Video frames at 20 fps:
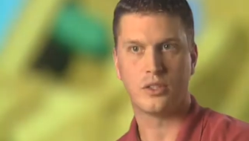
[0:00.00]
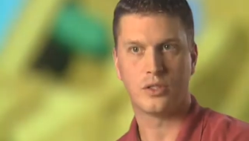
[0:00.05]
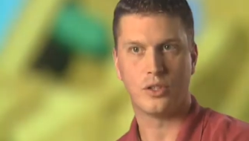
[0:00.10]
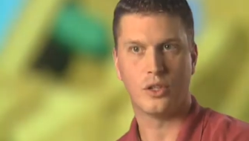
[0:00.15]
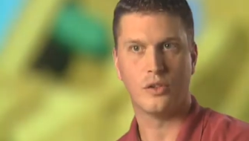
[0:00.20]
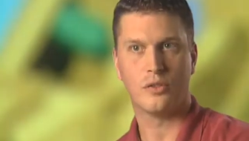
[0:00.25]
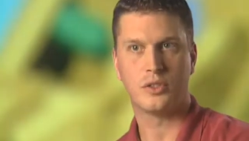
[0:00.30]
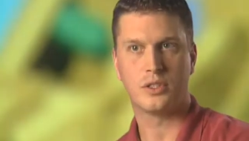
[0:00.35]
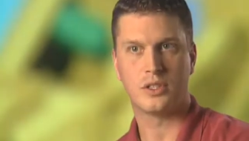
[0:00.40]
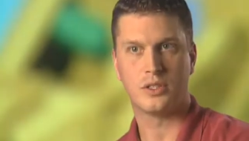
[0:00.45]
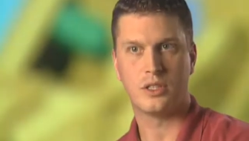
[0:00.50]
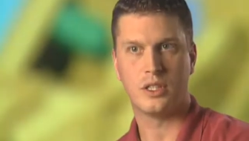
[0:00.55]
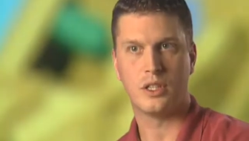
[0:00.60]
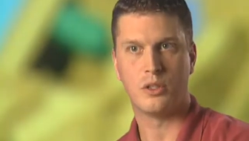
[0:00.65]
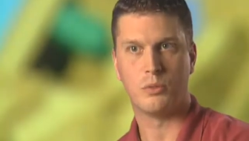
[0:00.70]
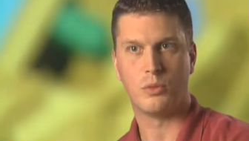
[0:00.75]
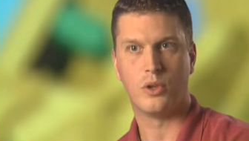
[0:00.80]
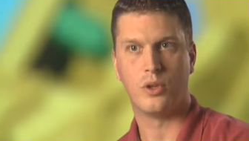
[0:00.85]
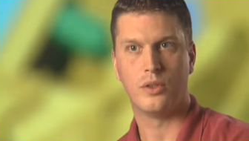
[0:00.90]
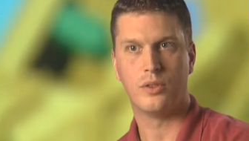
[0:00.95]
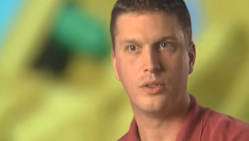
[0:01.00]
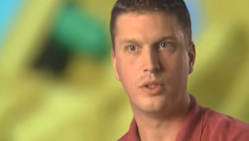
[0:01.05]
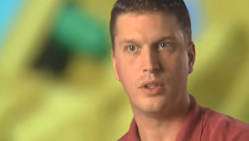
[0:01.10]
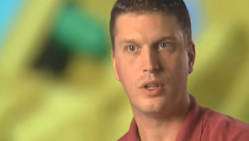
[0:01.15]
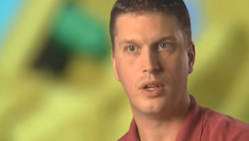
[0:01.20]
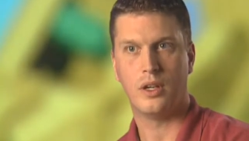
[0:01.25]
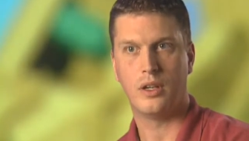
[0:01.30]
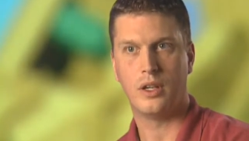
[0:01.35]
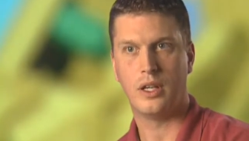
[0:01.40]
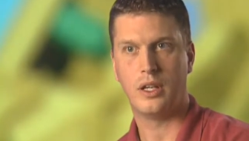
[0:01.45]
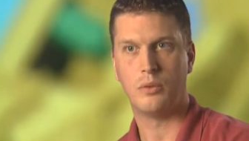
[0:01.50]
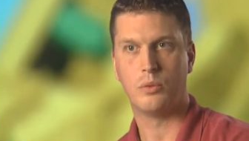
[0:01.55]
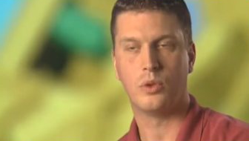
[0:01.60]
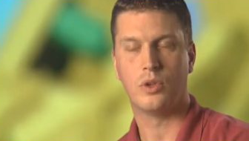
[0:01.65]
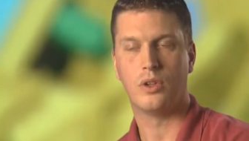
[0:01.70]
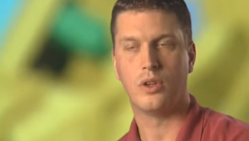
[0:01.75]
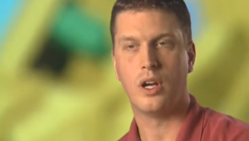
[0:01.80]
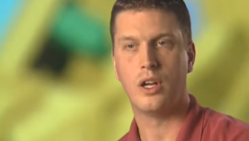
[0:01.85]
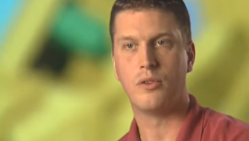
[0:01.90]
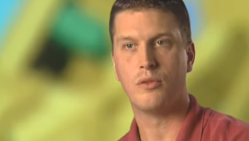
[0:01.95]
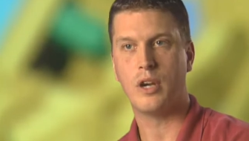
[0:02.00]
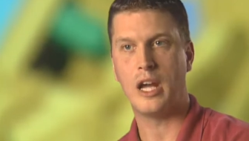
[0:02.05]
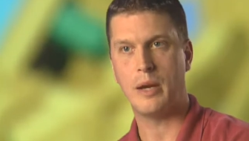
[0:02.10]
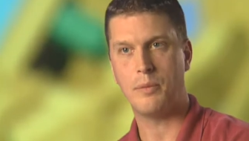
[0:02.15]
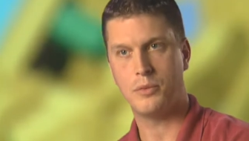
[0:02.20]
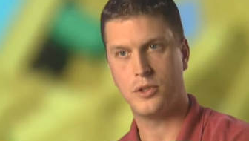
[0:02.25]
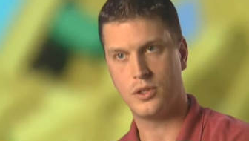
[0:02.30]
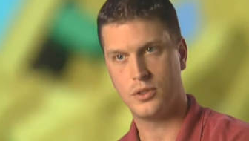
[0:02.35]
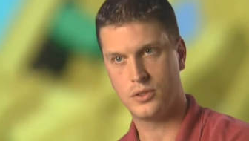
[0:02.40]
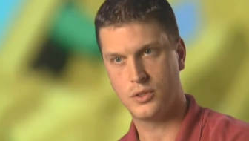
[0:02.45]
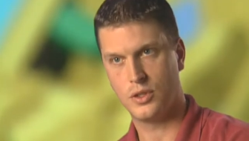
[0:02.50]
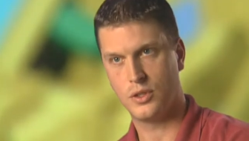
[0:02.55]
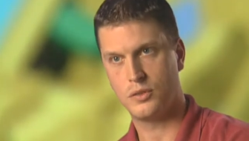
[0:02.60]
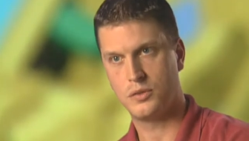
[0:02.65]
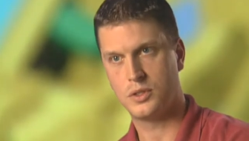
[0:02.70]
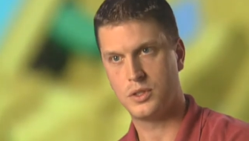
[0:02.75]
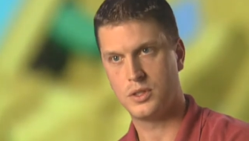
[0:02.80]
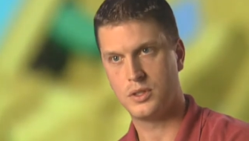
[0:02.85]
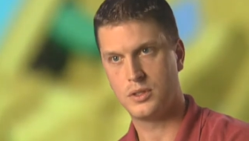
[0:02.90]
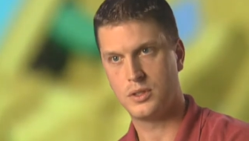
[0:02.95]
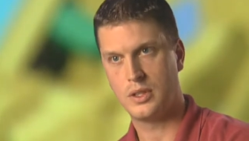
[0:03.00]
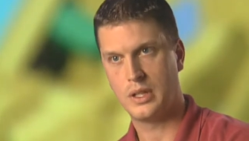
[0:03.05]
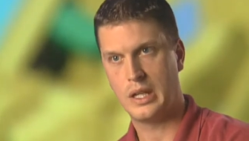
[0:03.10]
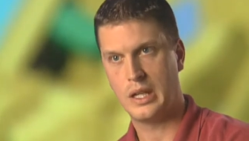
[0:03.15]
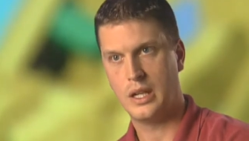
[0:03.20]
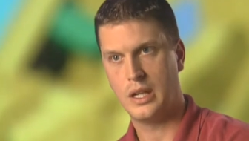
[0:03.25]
surfaces in the mold, and we'll unwrap those surfaces